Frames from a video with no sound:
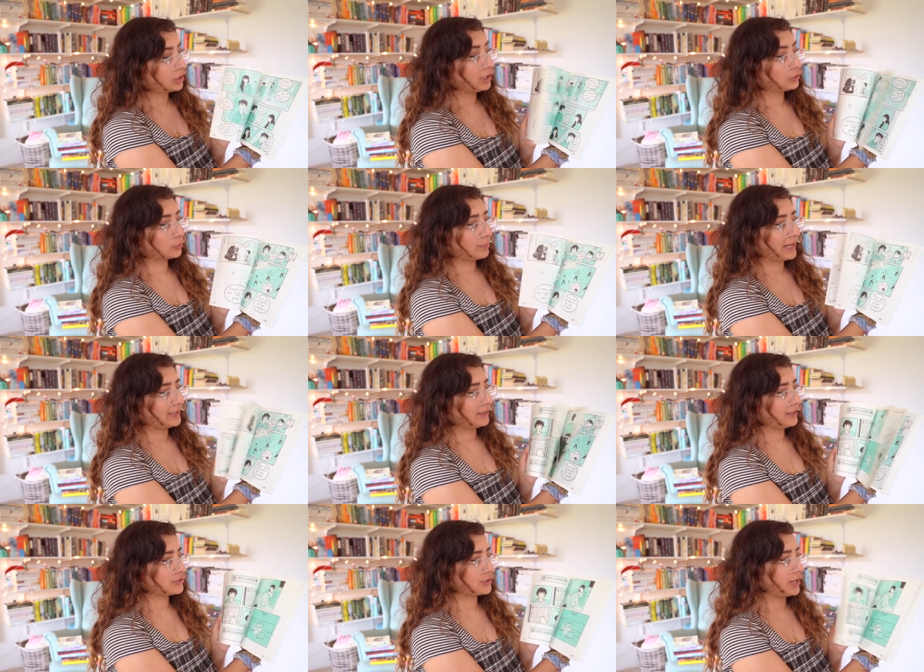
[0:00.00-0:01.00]
color
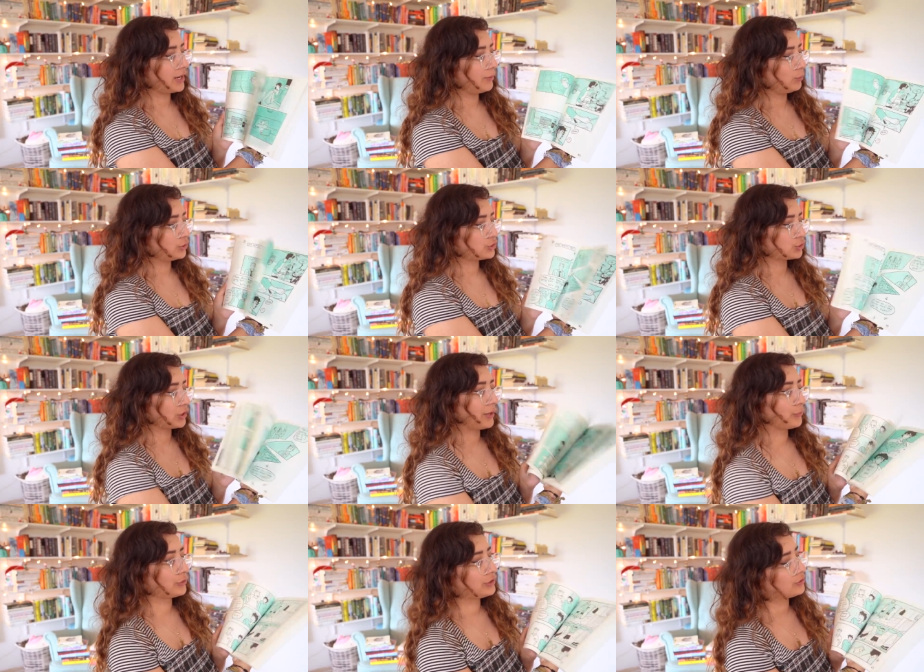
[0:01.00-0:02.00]
palette, um, which I
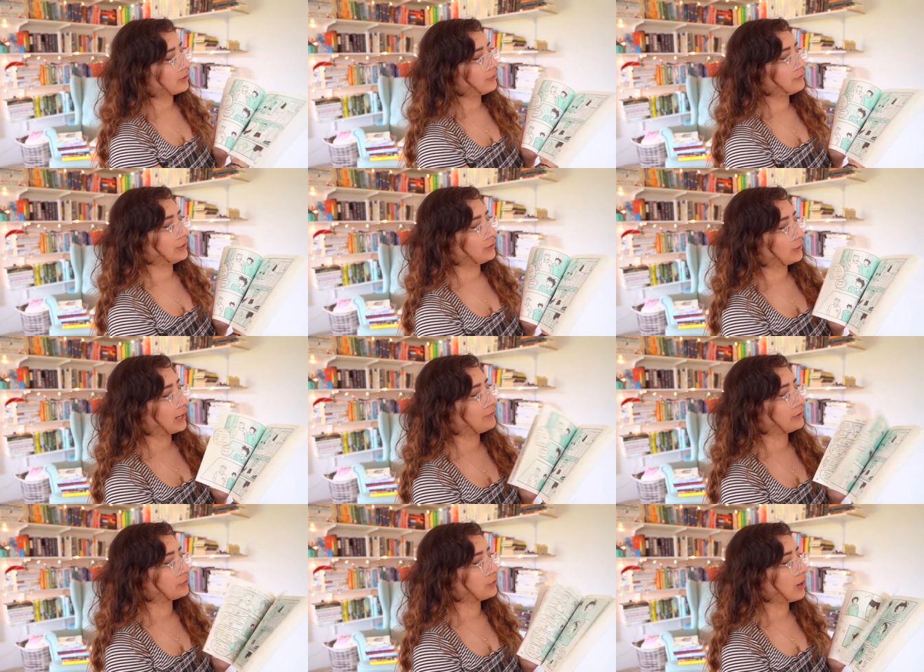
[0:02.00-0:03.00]
really love in
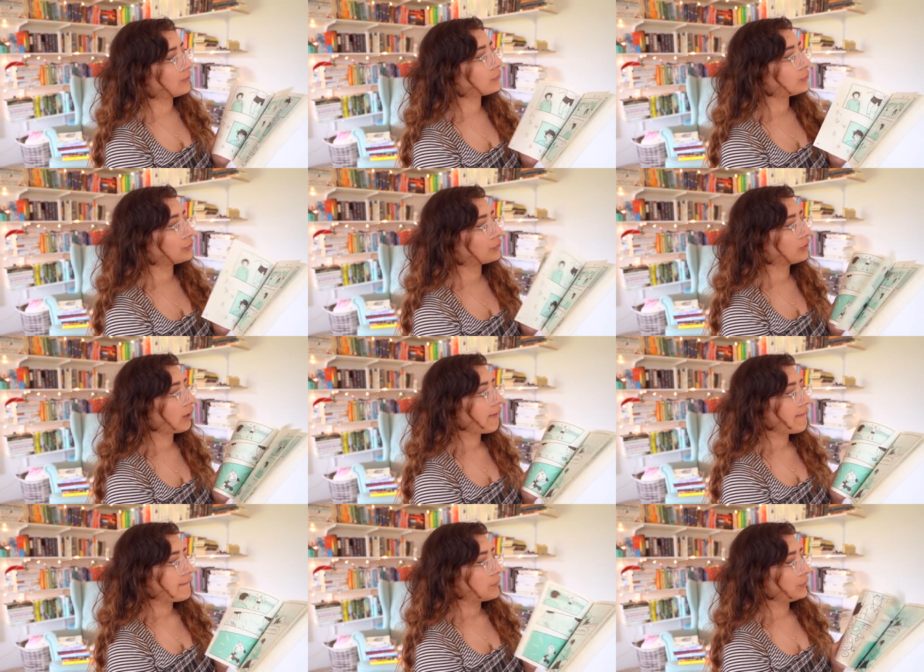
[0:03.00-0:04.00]
graphic novels.
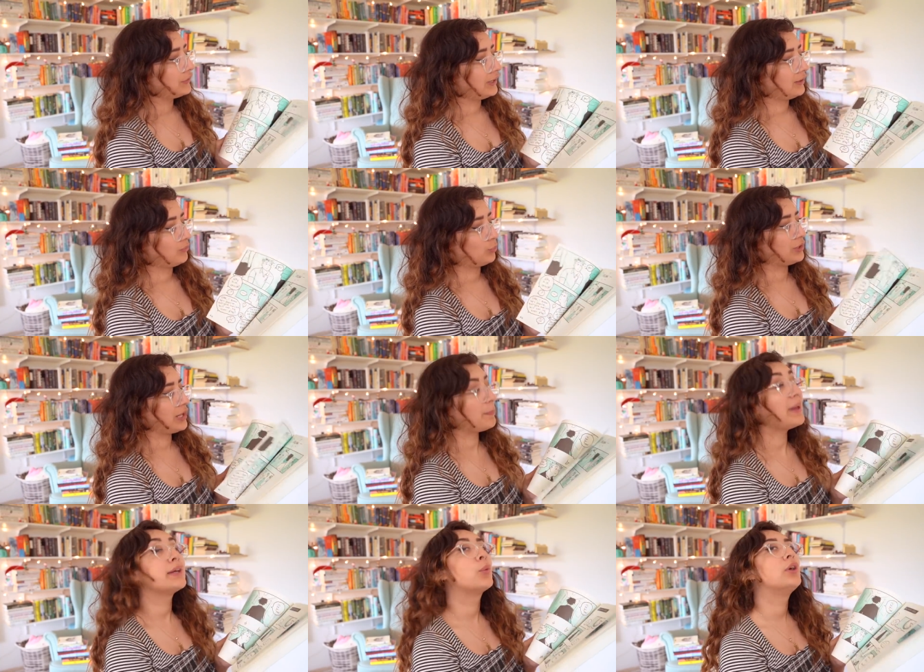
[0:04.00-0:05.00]
When they when they
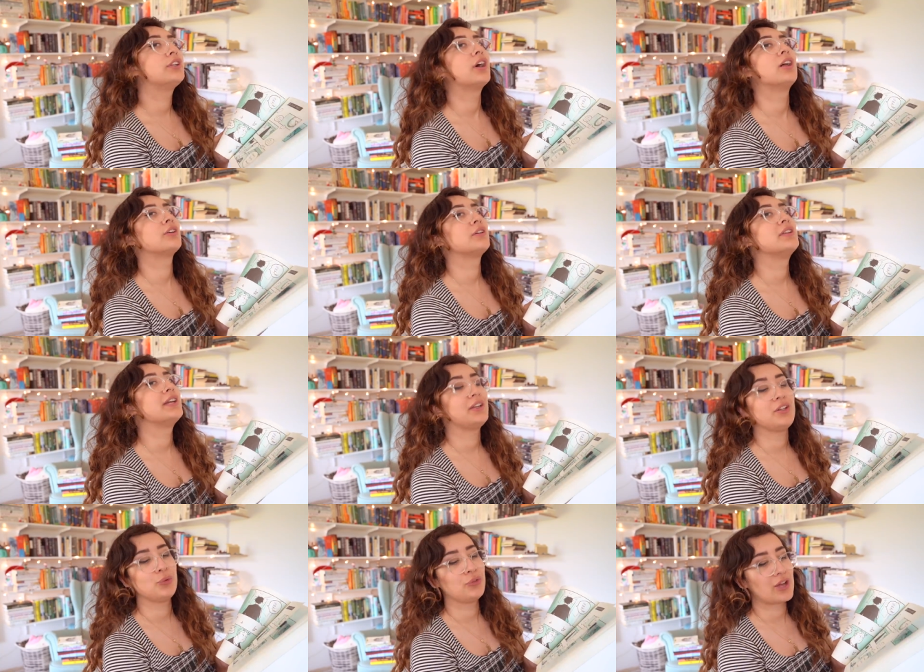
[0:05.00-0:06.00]
pick one color and they
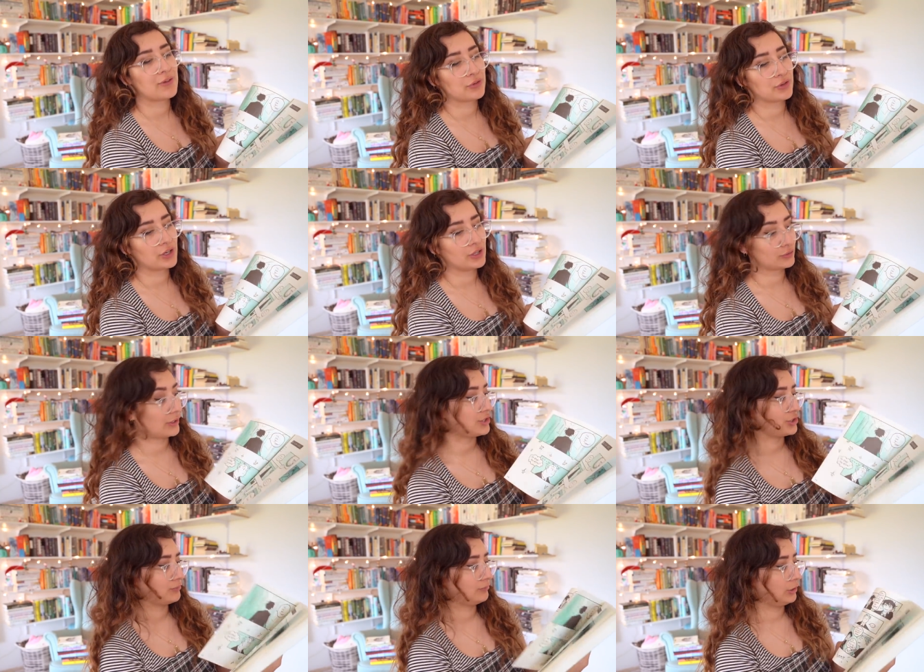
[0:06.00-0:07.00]
use that for the
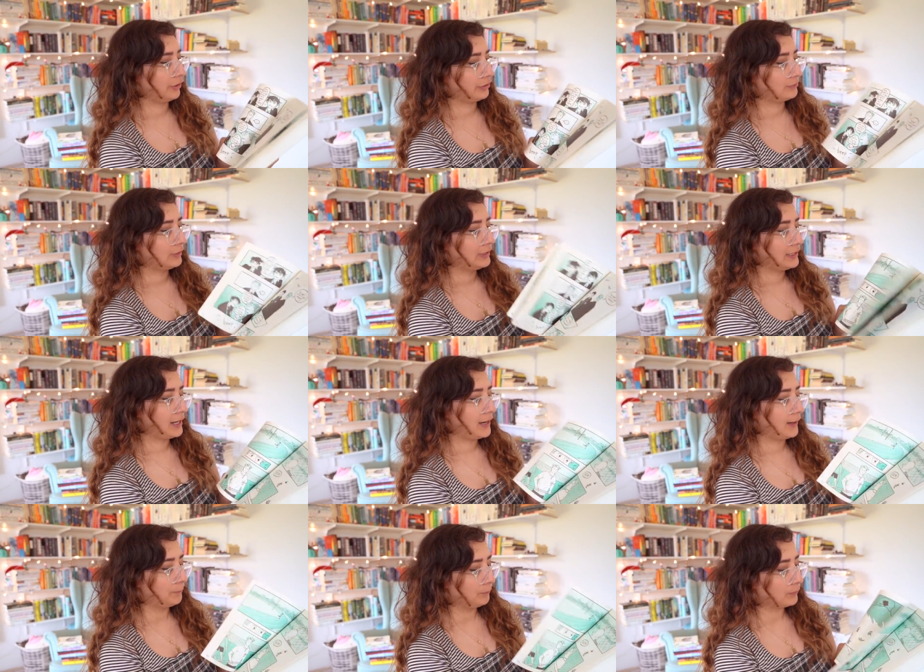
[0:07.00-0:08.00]
coloration. Love it.
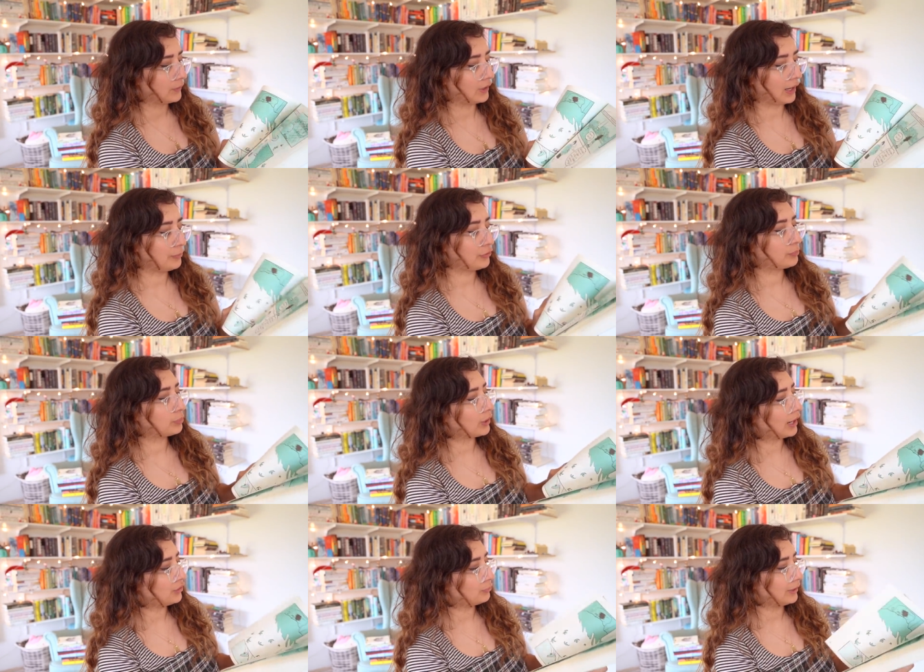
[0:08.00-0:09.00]
Um, I'm
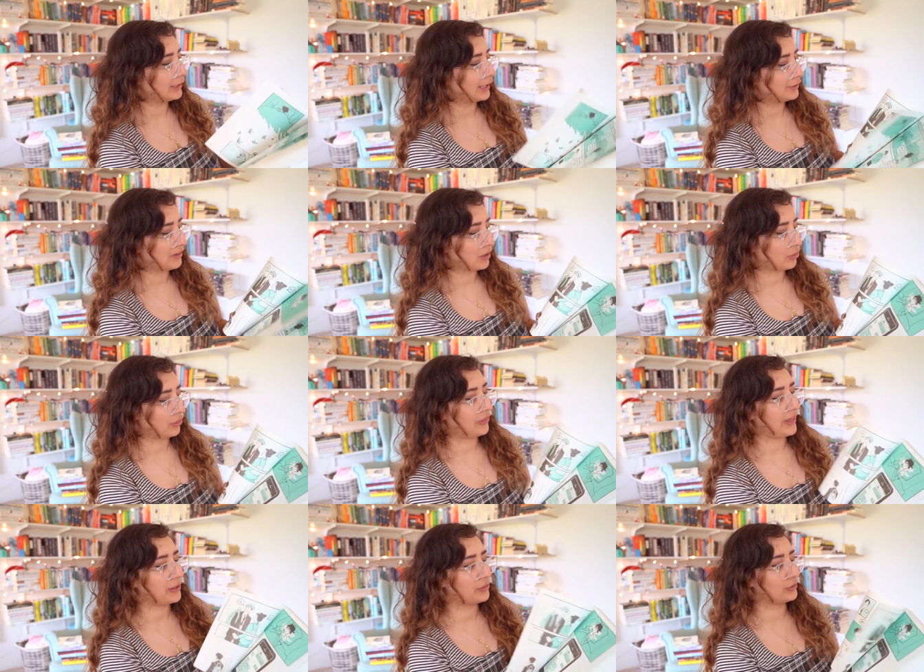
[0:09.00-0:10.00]
surprised by kind of how
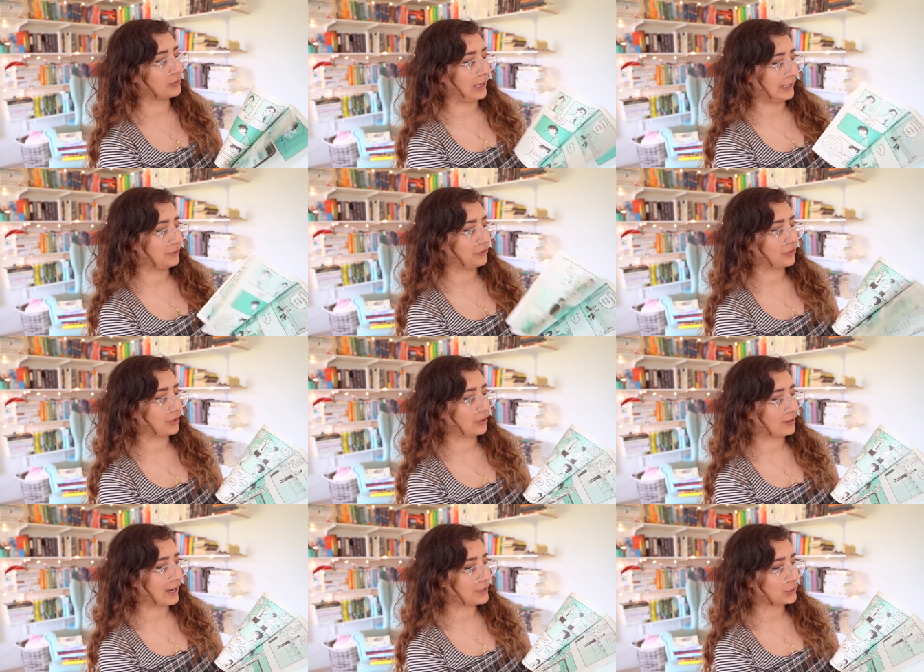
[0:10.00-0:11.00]
thick the lines
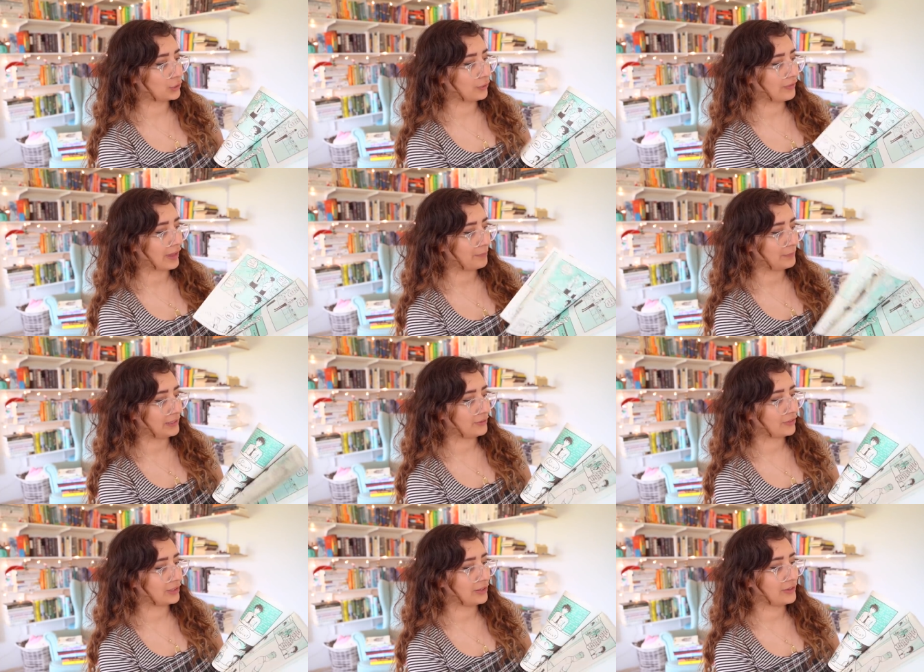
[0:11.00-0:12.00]
are. I don't know if that means
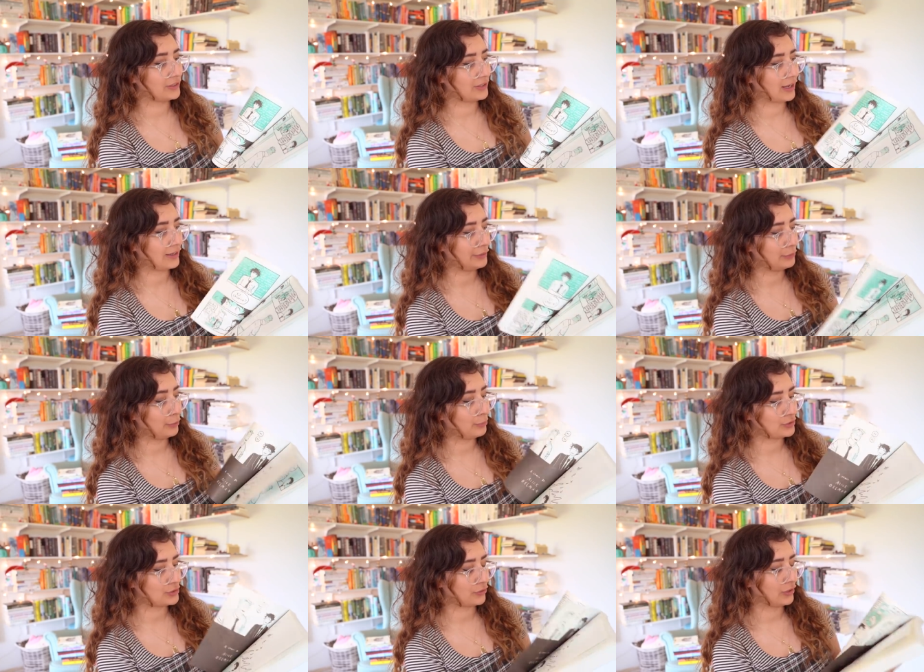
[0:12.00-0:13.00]
anything to anyone,
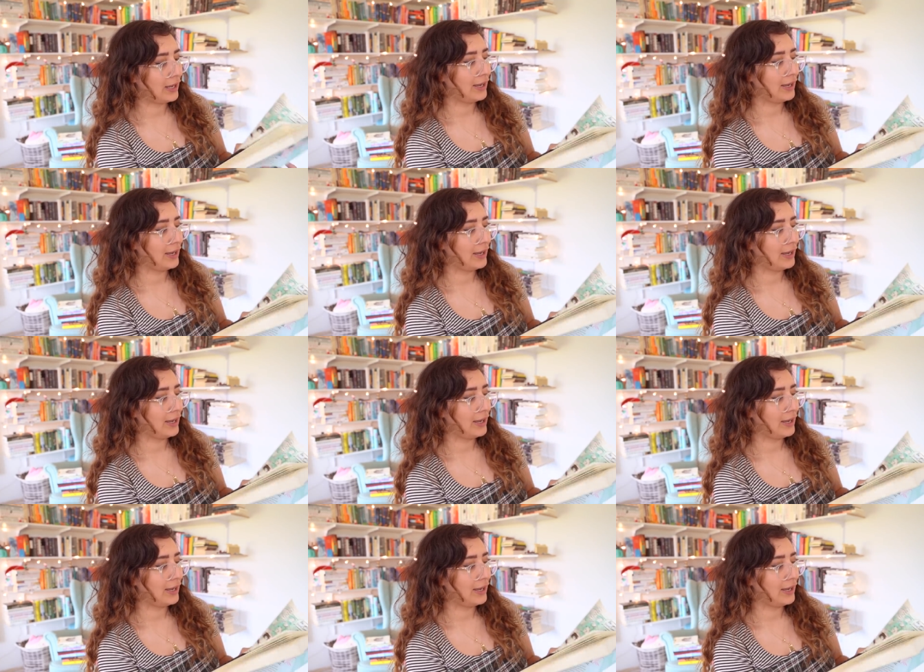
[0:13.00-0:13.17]
but just